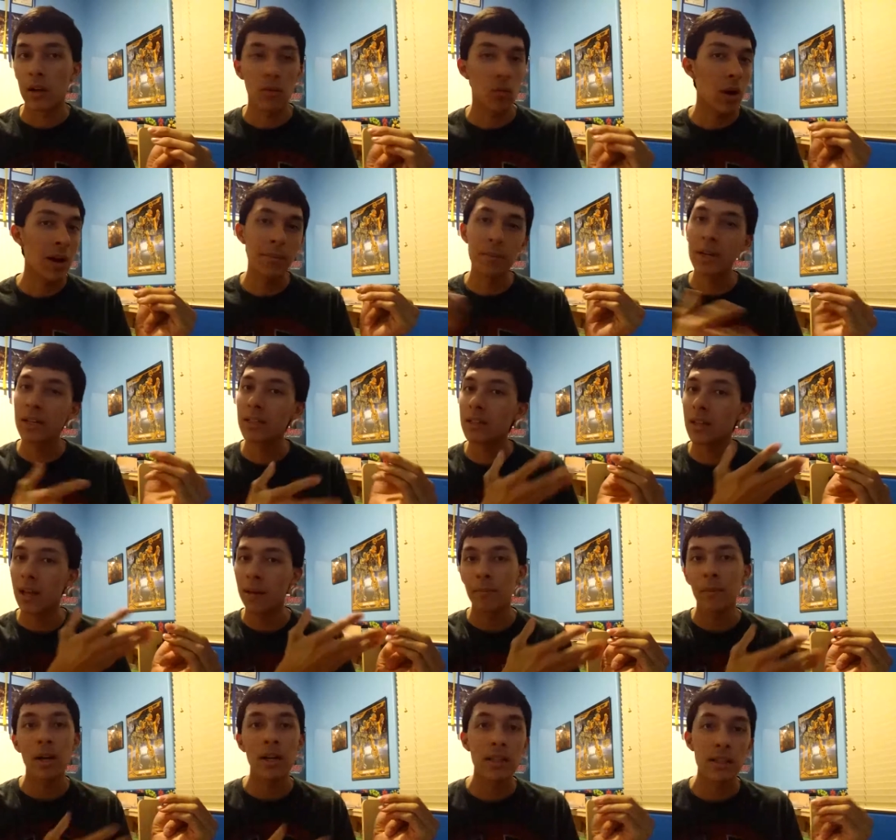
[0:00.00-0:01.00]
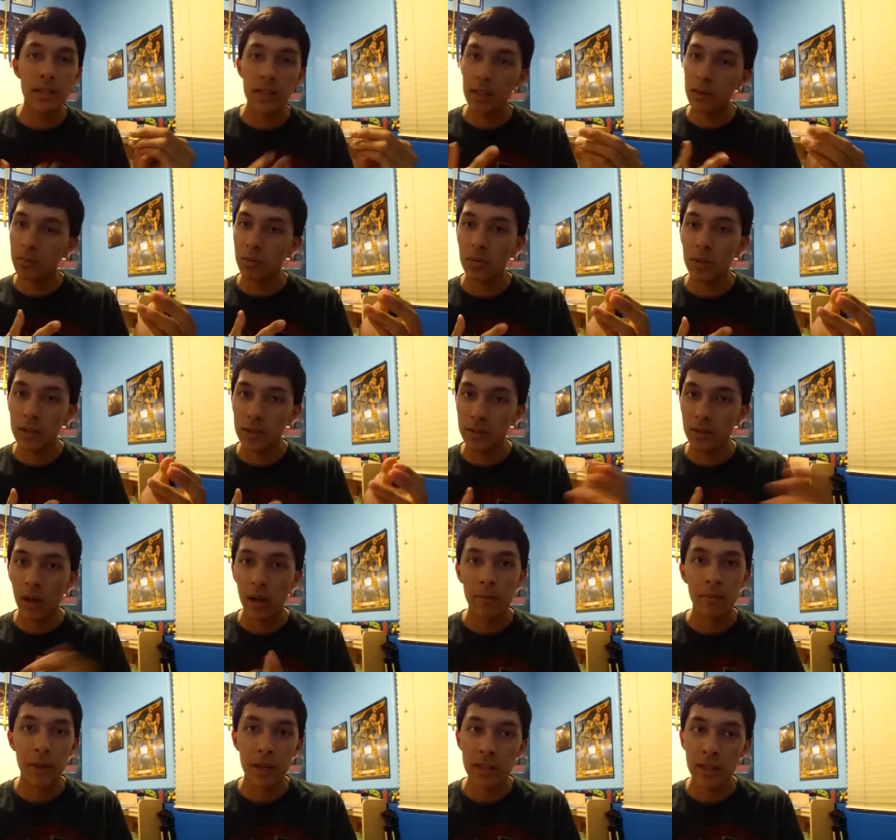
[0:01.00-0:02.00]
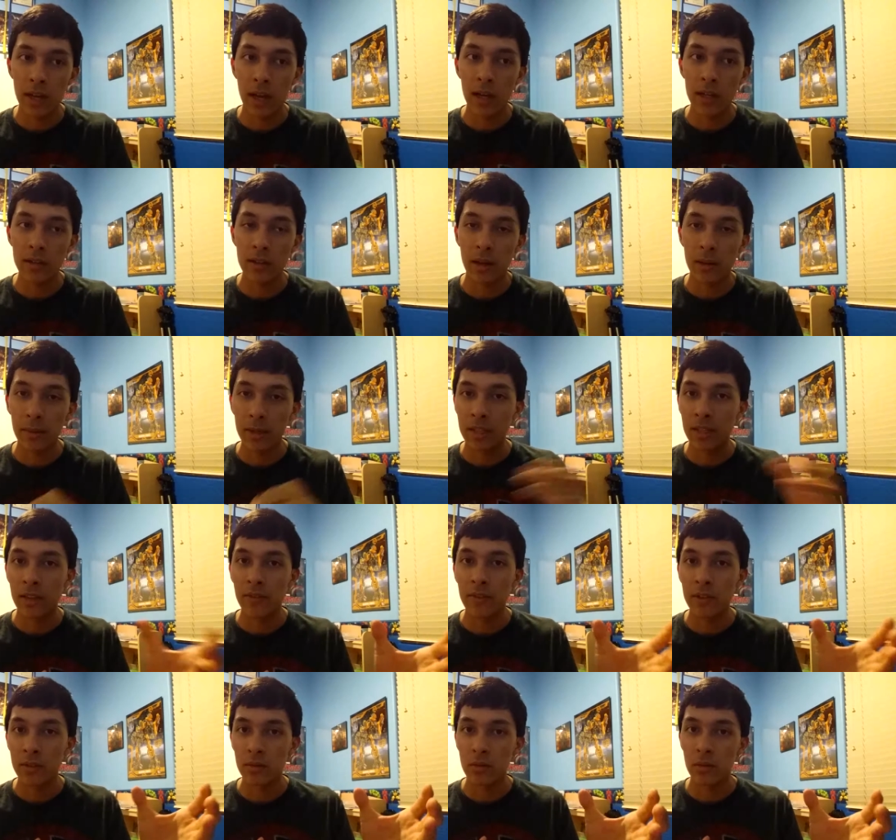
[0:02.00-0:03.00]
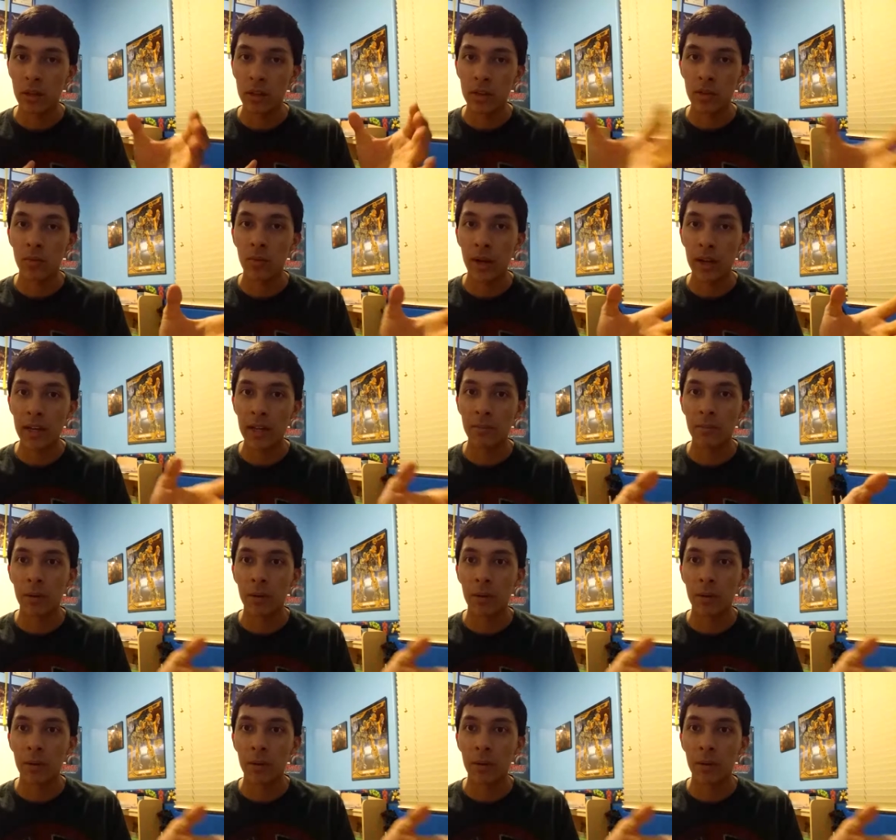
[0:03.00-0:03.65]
I might label it, I might not. I might give it like the rating.